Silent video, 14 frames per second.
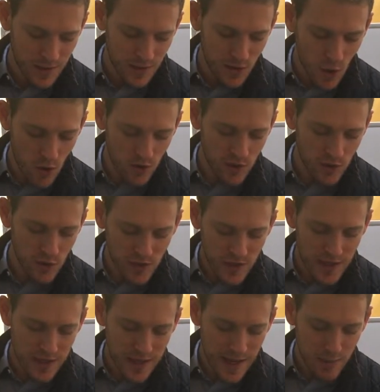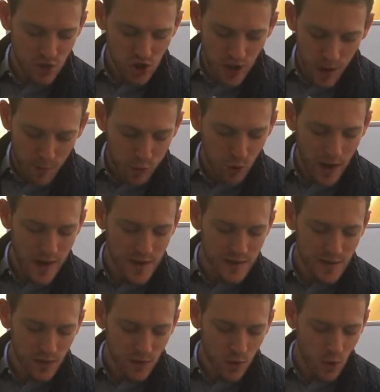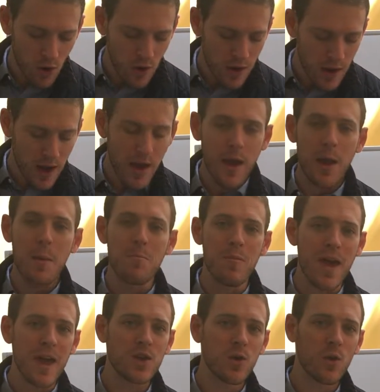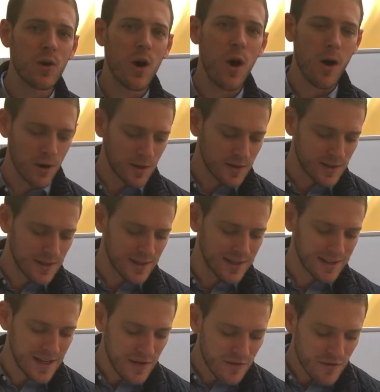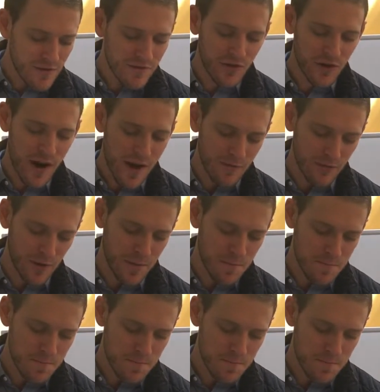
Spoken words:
Those who seek him shall praise the Lord. May your hearts live forever."